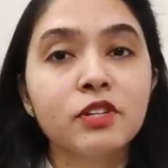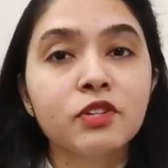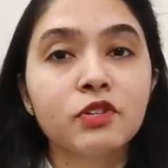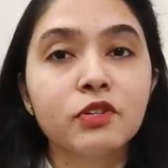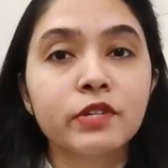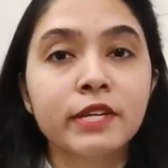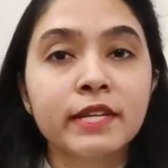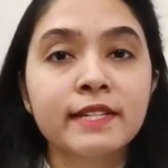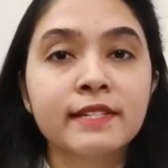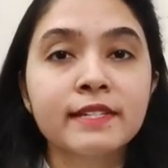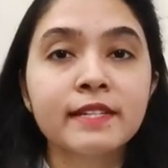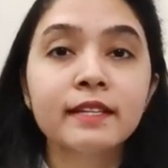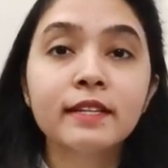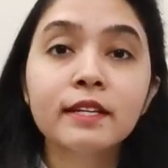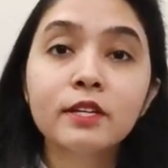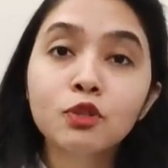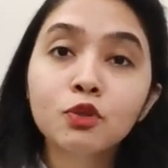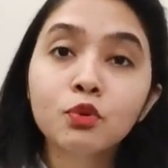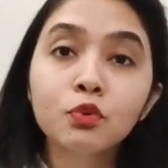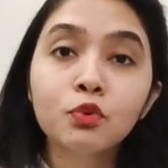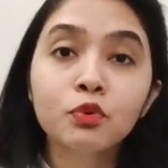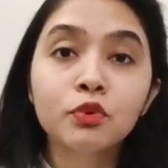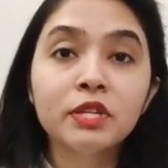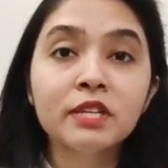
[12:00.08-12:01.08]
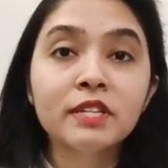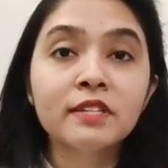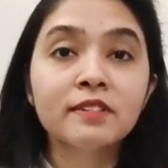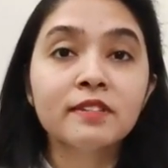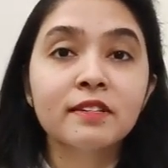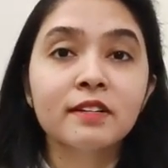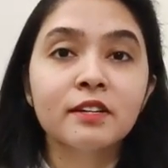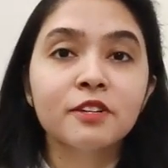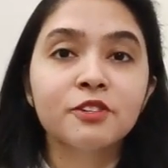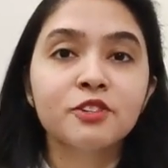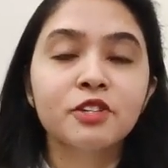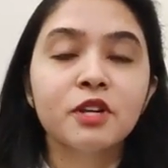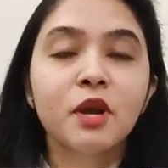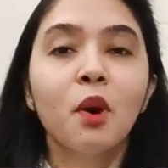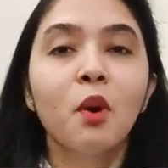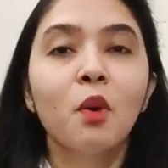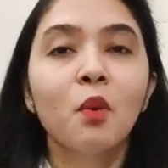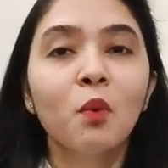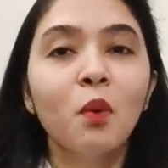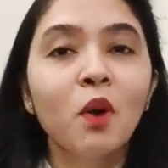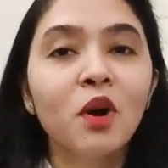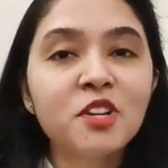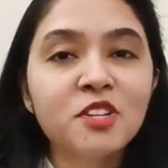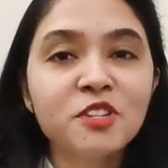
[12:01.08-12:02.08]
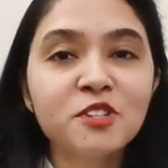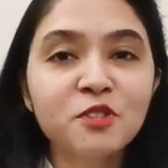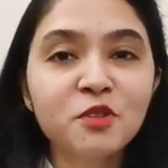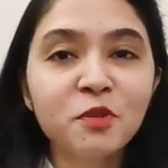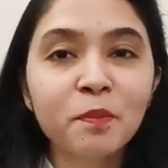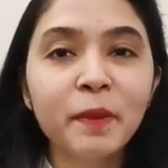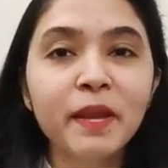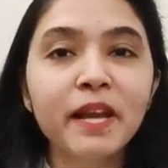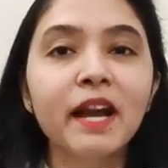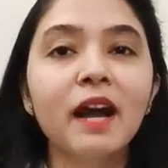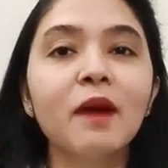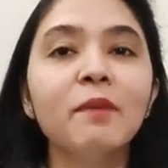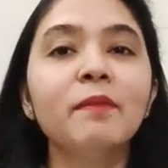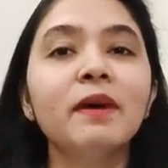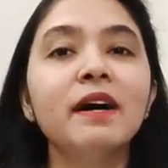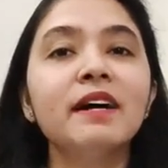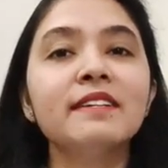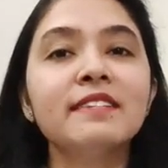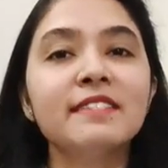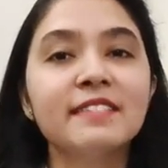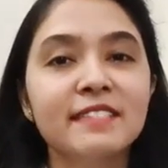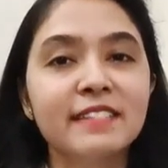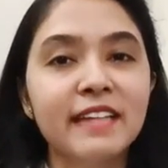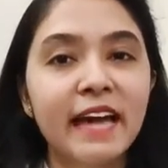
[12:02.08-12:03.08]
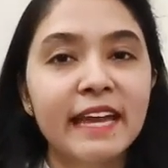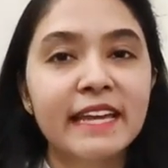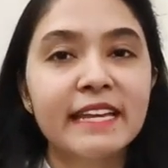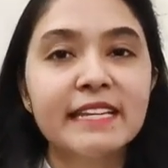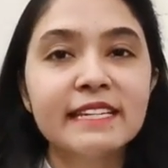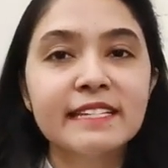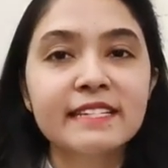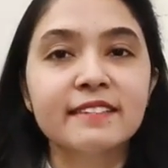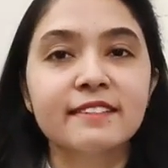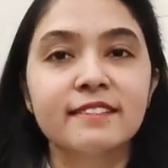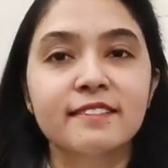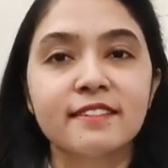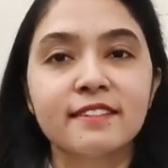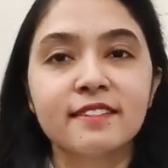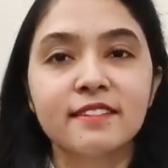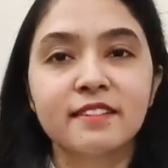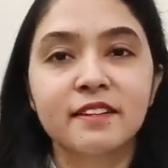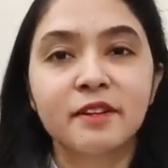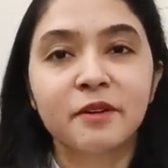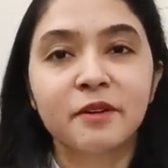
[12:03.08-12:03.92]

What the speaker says: interested into research, wants to become a scientist,